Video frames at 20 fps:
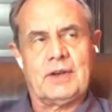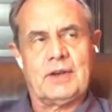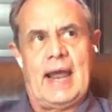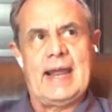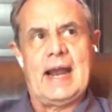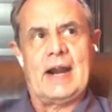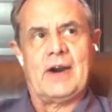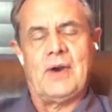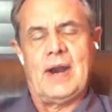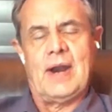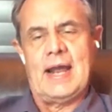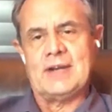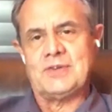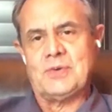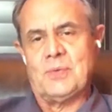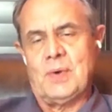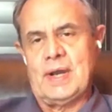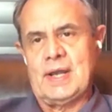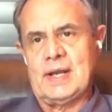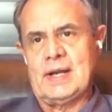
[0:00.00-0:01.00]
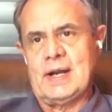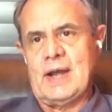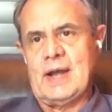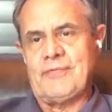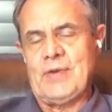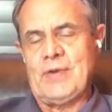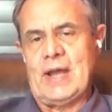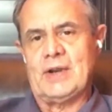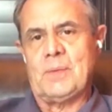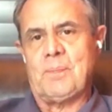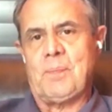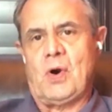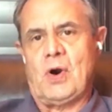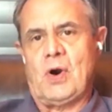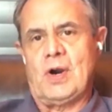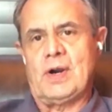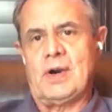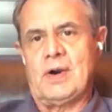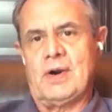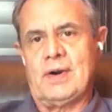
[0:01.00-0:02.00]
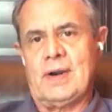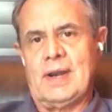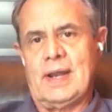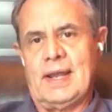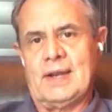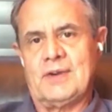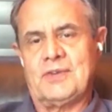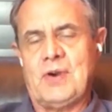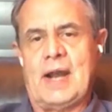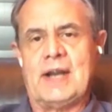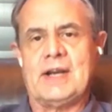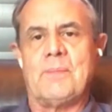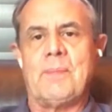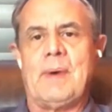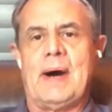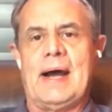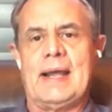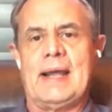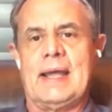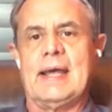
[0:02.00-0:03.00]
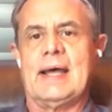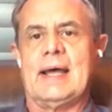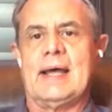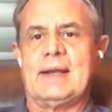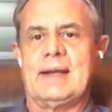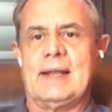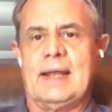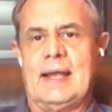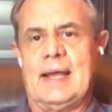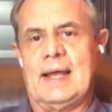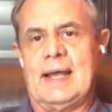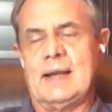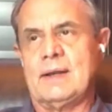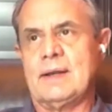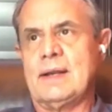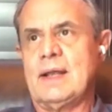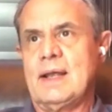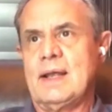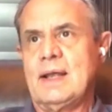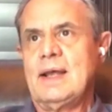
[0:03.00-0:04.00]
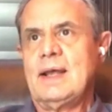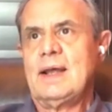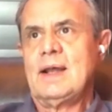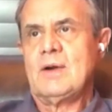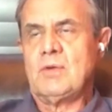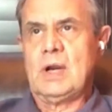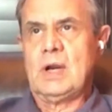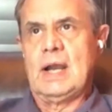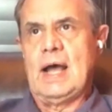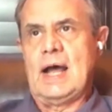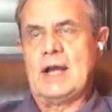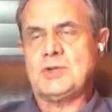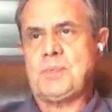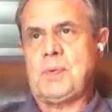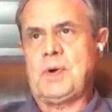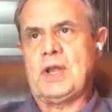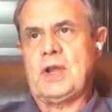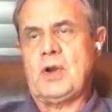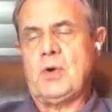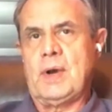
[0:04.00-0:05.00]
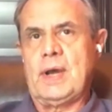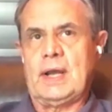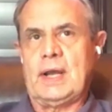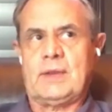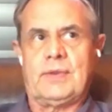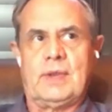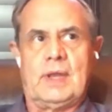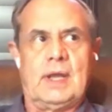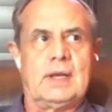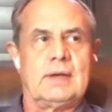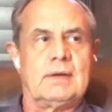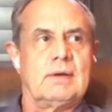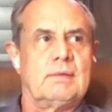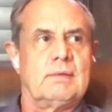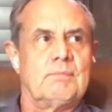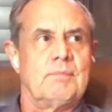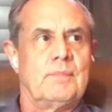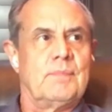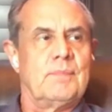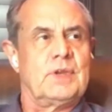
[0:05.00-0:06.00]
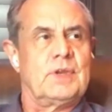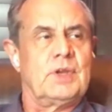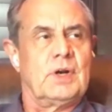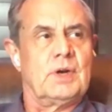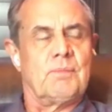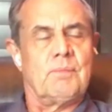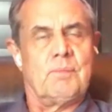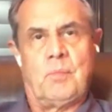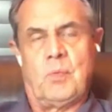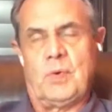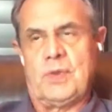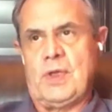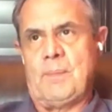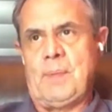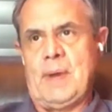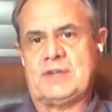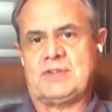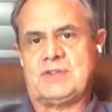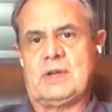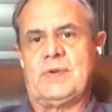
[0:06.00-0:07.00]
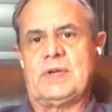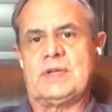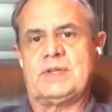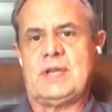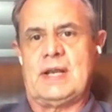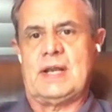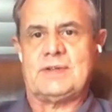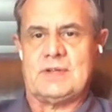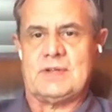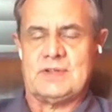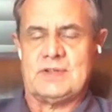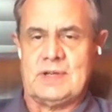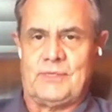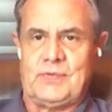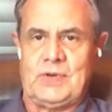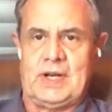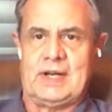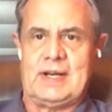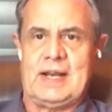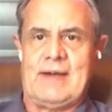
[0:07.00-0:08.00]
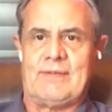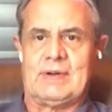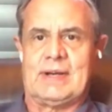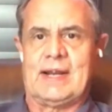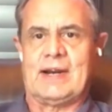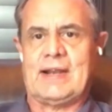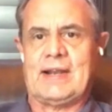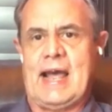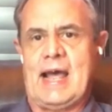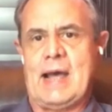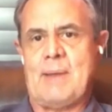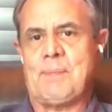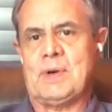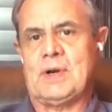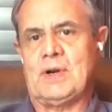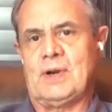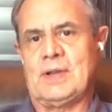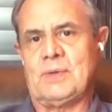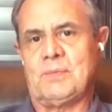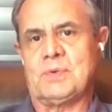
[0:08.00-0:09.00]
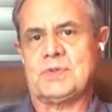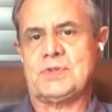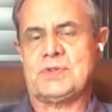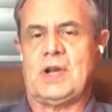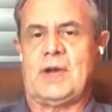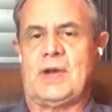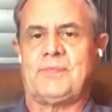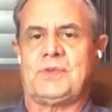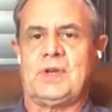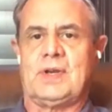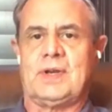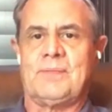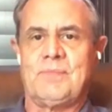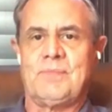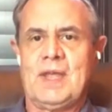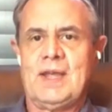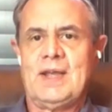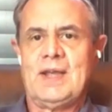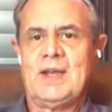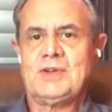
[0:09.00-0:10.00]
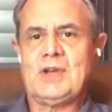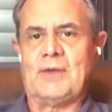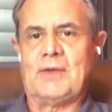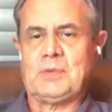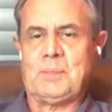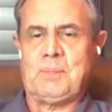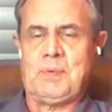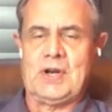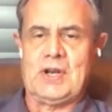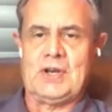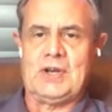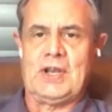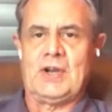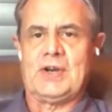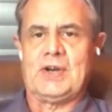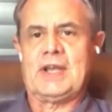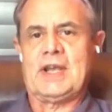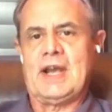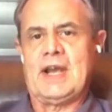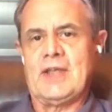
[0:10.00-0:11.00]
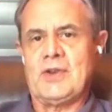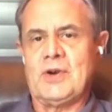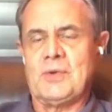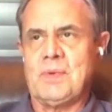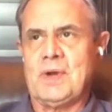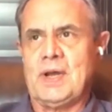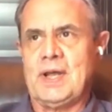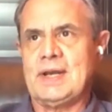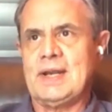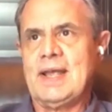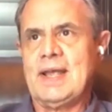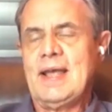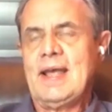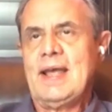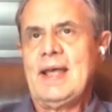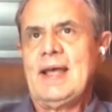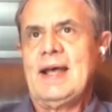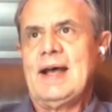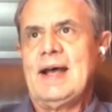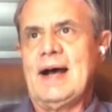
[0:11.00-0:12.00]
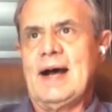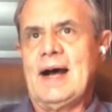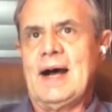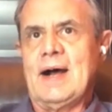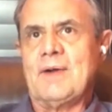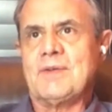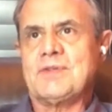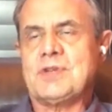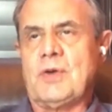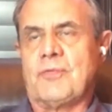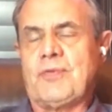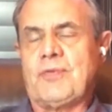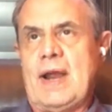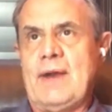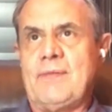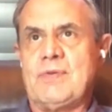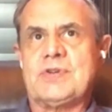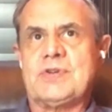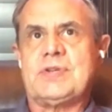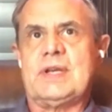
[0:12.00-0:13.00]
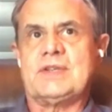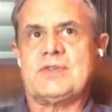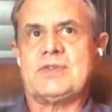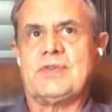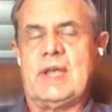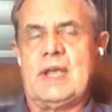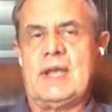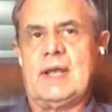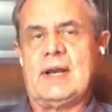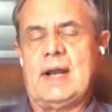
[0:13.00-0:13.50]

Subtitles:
the day I graduated, I found a partner and tried to buy it, and realized pretty quick that, you know, with the best of intentions, if you didn't have a little capital, it was tough to put a deal together. But ever since